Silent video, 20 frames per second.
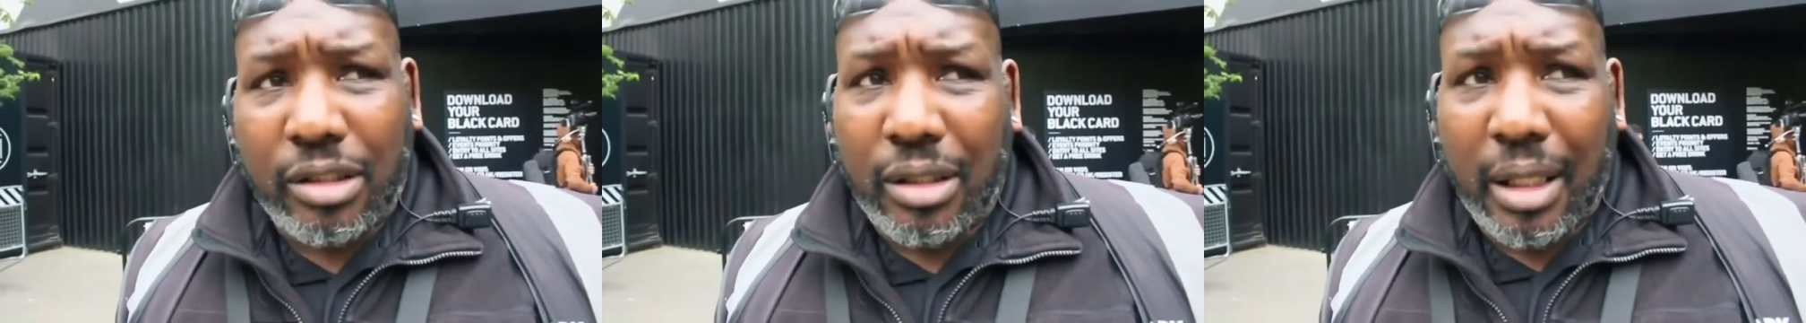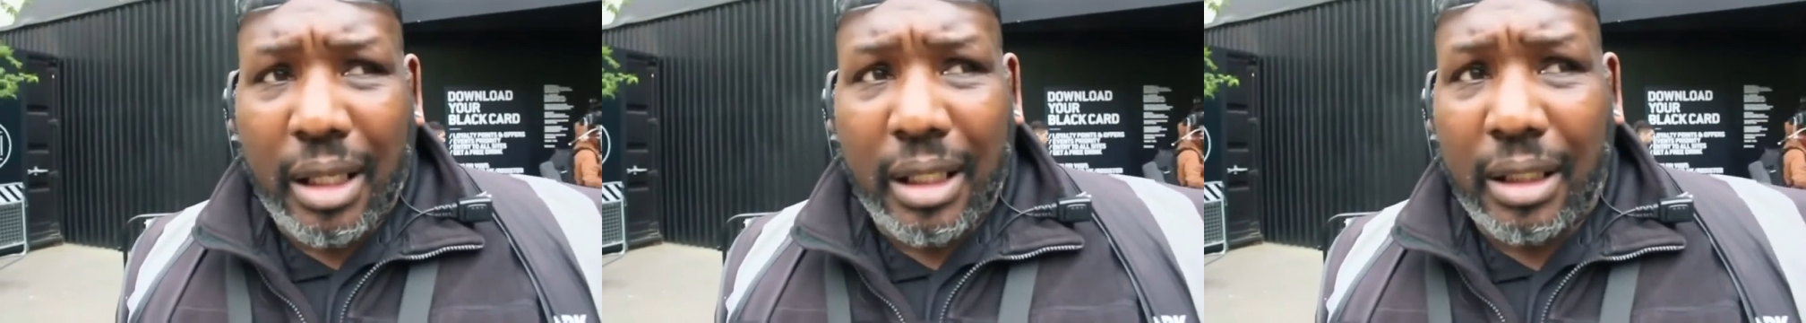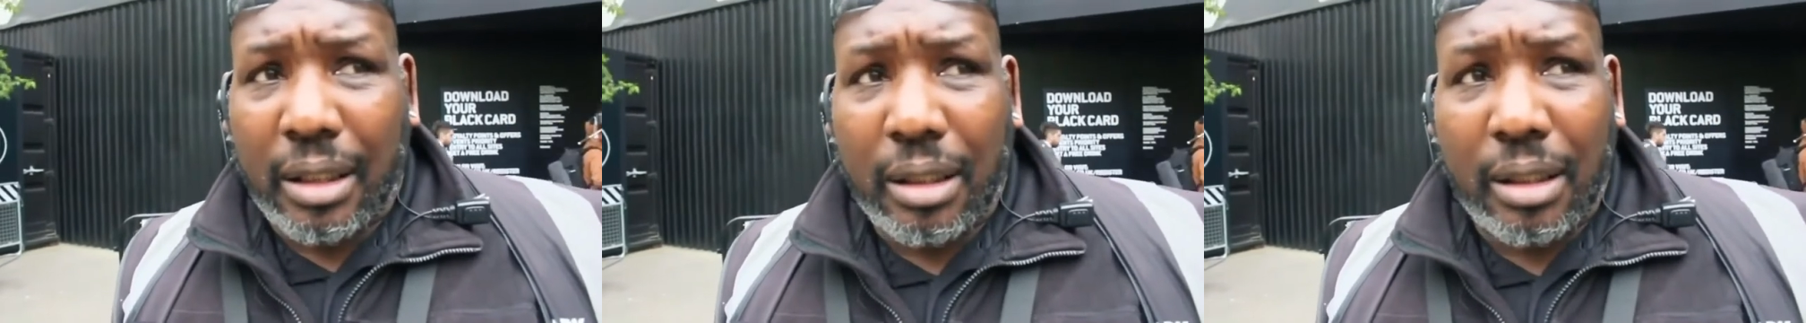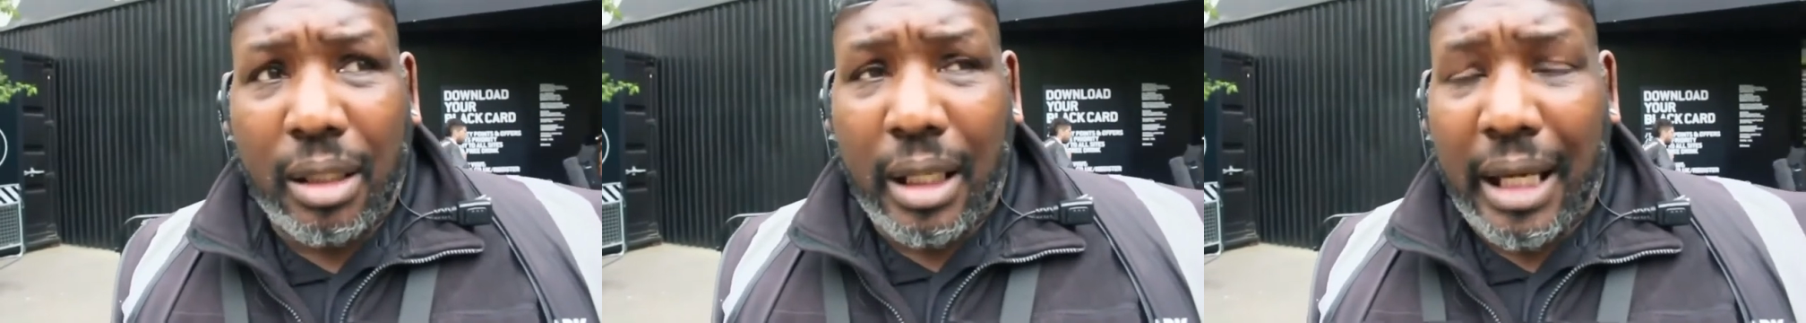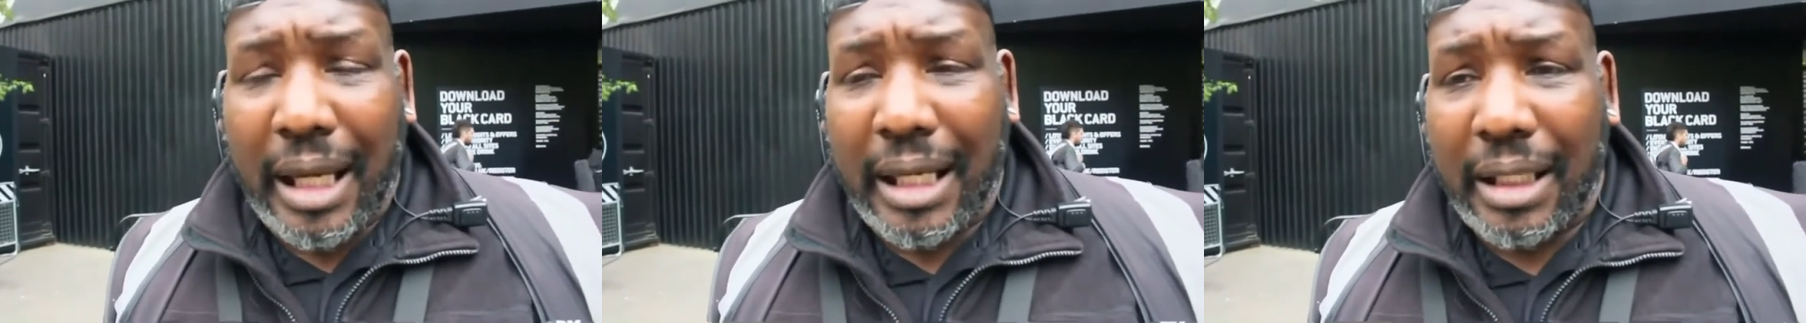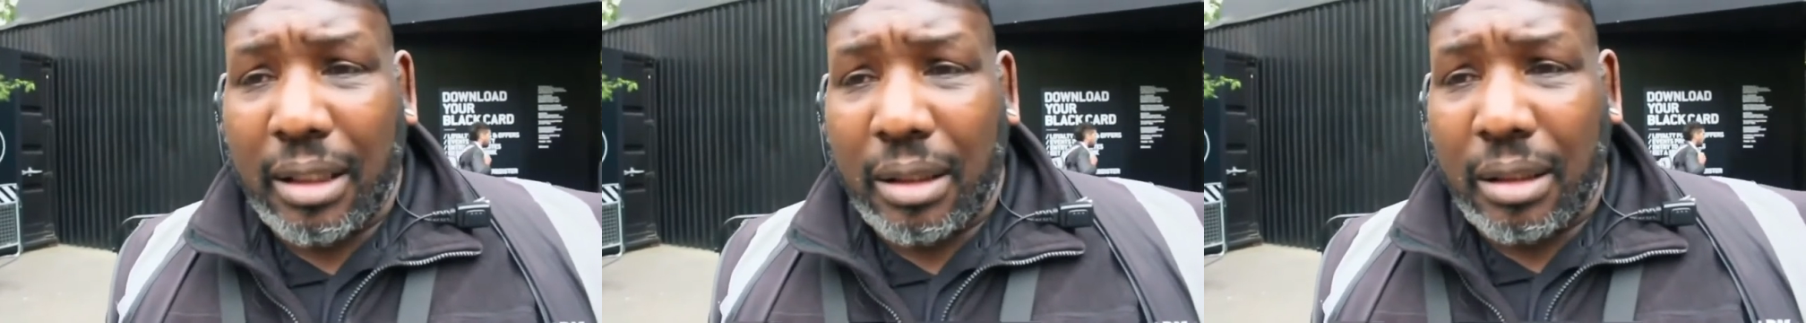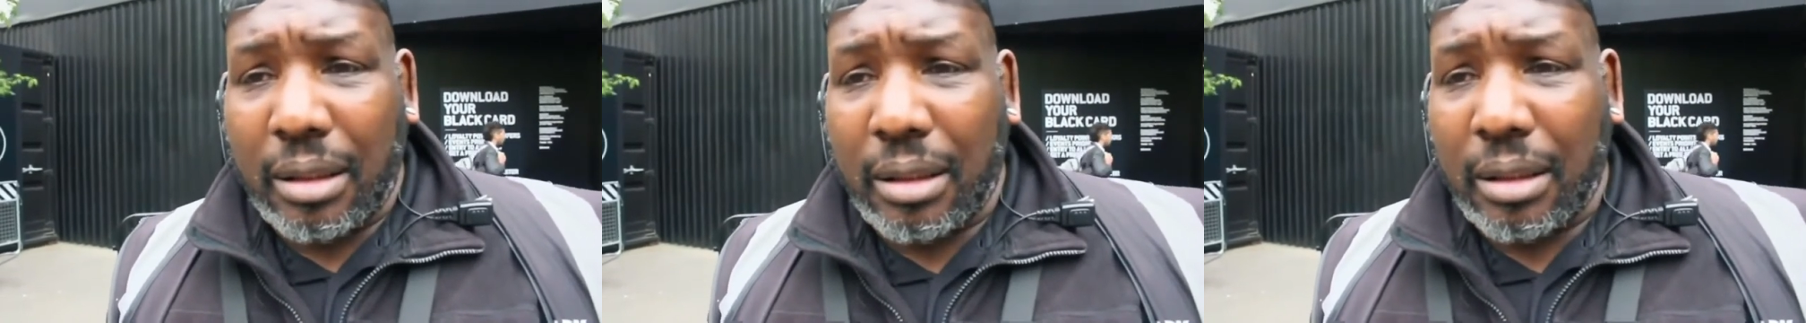
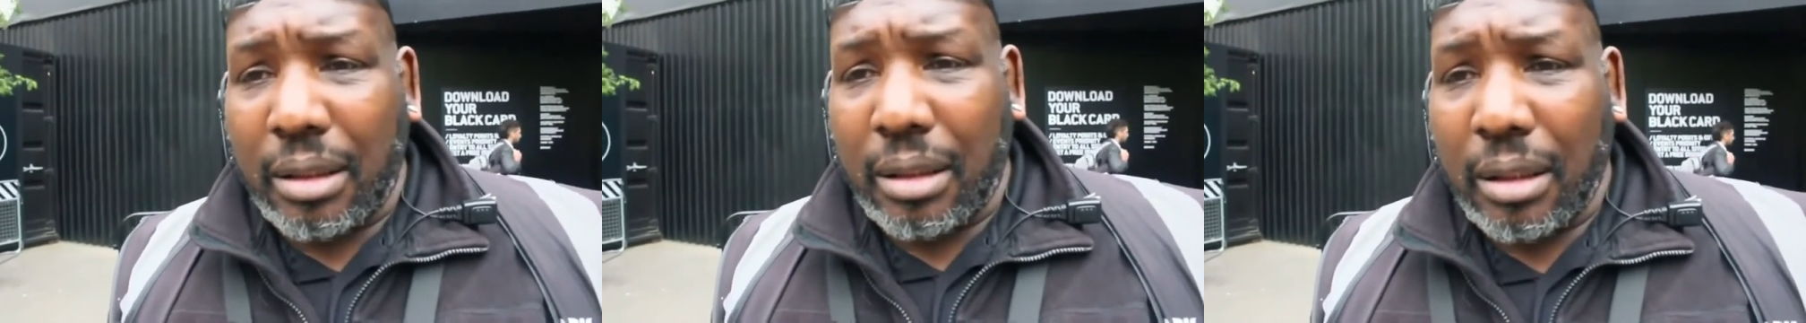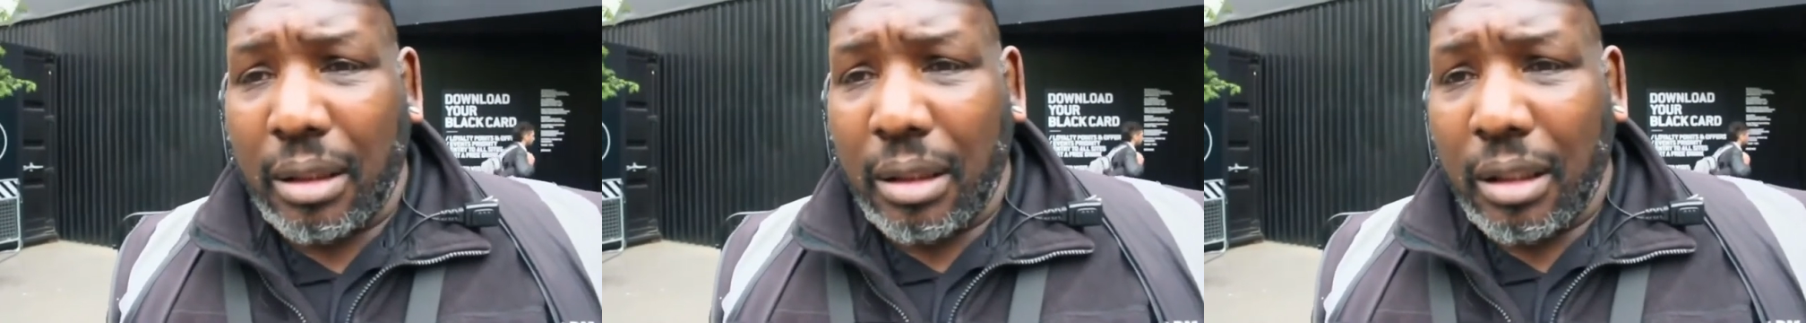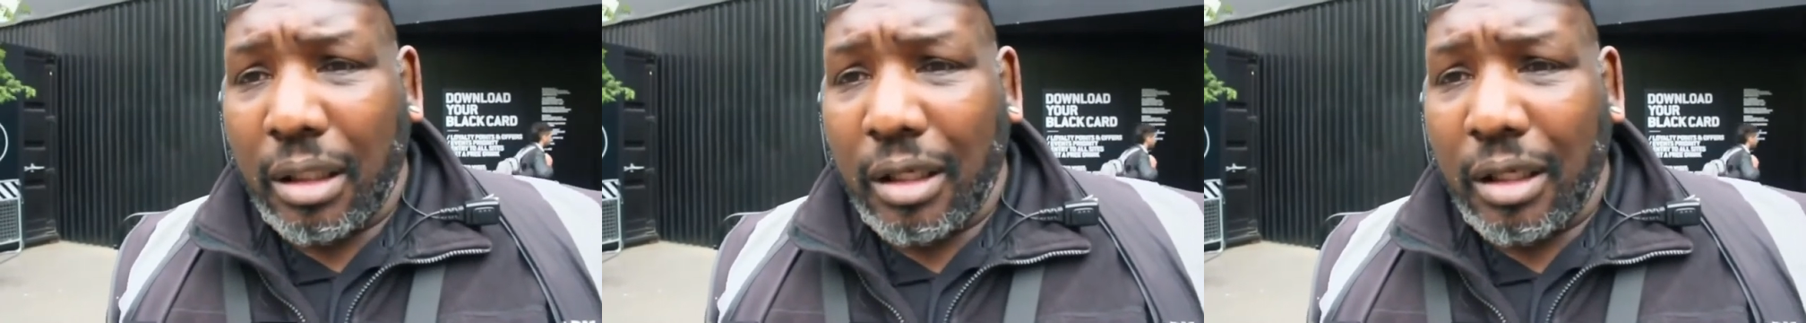and